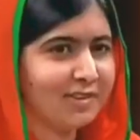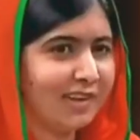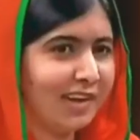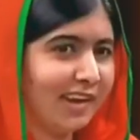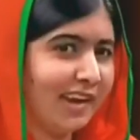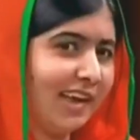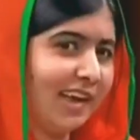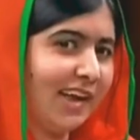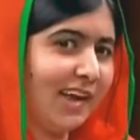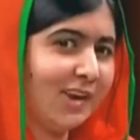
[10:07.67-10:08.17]
so
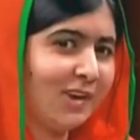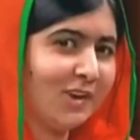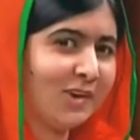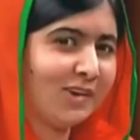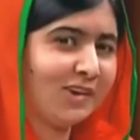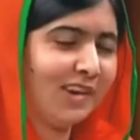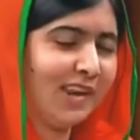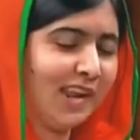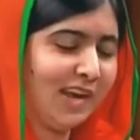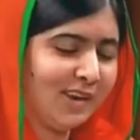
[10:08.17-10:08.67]
there are like a
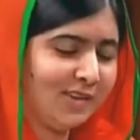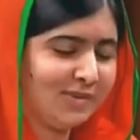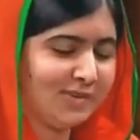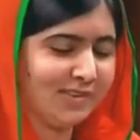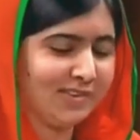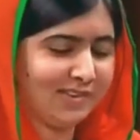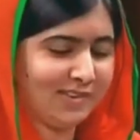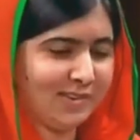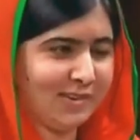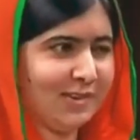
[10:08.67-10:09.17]
lot
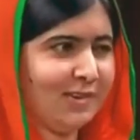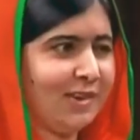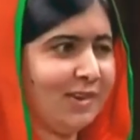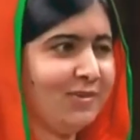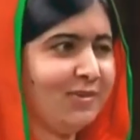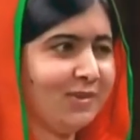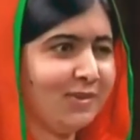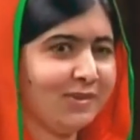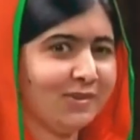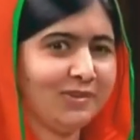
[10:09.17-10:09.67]
left. So
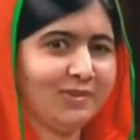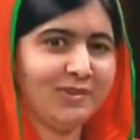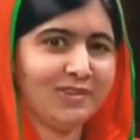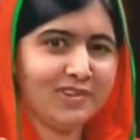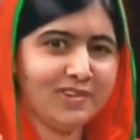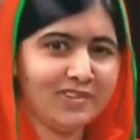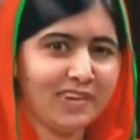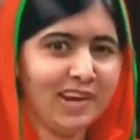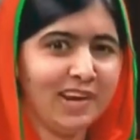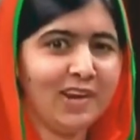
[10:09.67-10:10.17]
if you do
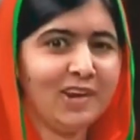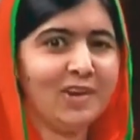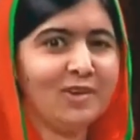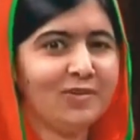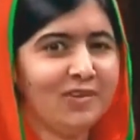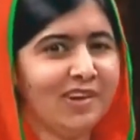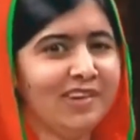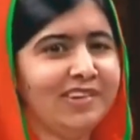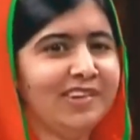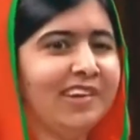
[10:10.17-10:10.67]
the standing
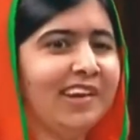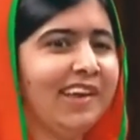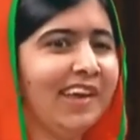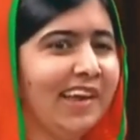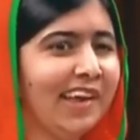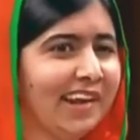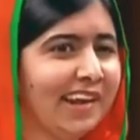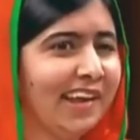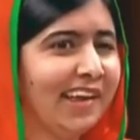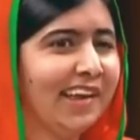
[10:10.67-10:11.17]
ovation
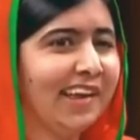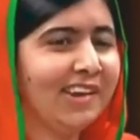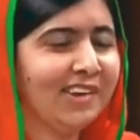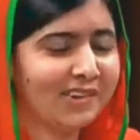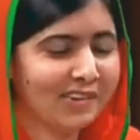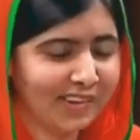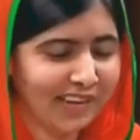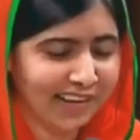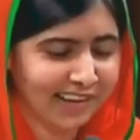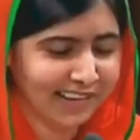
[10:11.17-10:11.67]
again and again,
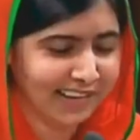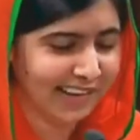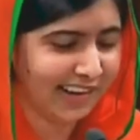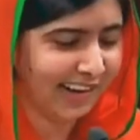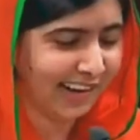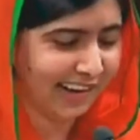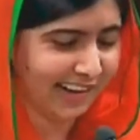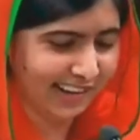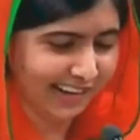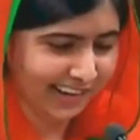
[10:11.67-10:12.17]
you'll get
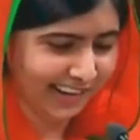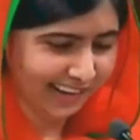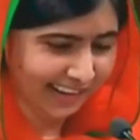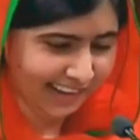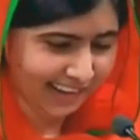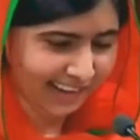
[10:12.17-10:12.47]
tired.